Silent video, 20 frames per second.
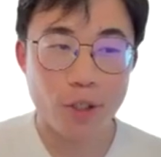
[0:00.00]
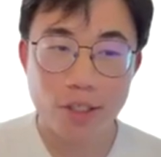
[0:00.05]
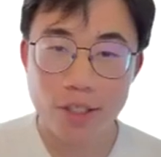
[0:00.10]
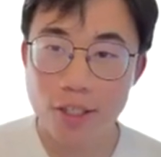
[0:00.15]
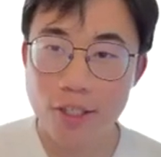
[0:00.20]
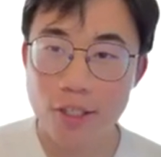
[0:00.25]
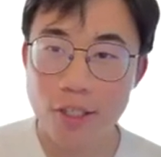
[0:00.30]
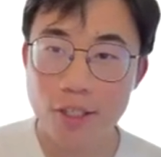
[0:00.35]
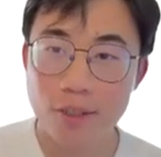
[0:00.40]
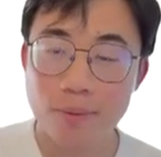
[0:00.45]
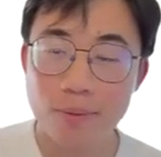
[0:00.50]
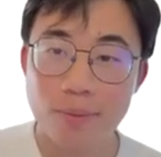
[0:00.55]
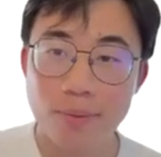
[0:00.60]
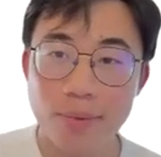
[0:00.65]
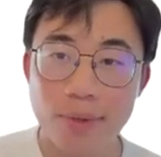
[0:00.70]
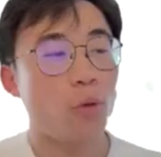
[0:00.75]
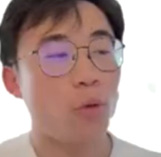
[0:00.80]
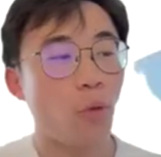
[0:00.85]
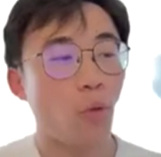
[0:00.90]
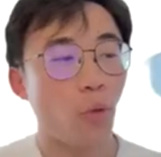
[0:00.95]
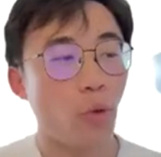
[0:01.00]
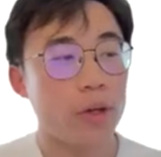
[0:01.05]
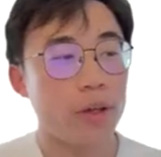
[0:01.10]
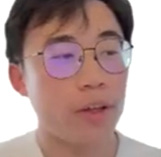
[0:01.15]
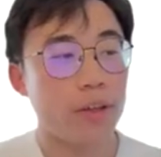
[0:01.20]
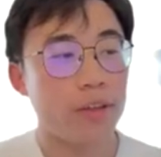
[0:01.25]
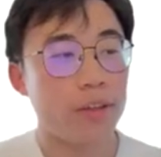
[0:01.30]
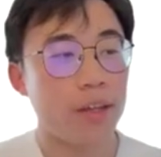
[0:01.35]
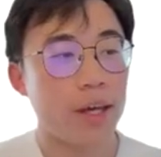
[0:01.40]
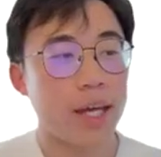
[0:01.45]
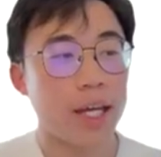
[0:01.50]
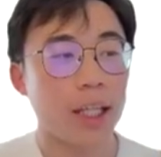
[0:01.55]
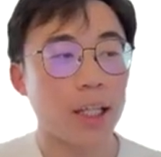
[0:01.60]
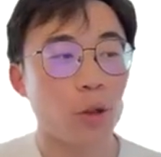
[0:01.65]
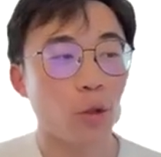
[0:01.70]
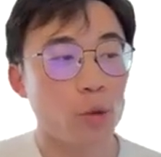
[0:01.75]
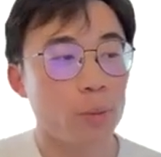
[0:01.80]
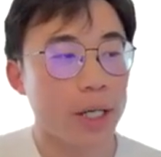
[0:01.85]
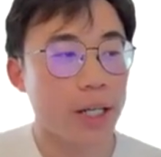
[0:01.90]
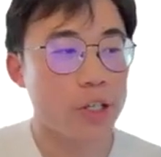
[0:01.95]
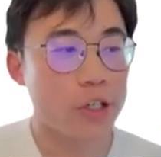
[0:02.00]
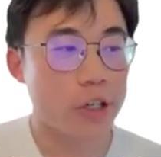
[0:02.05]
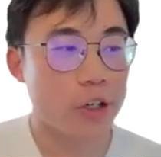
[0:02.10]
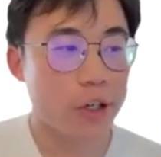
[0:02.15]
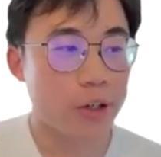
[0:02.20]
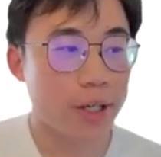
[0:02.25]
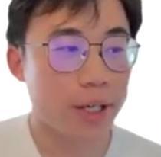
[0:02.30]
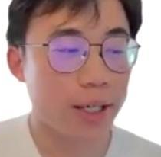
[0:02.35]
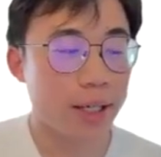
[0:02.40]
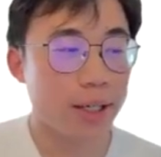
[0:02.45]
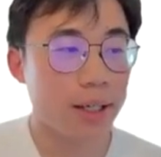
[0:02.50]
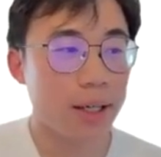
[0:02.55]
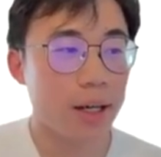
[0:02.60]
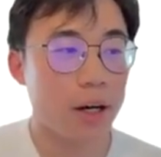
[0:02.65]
system, with a loop engineering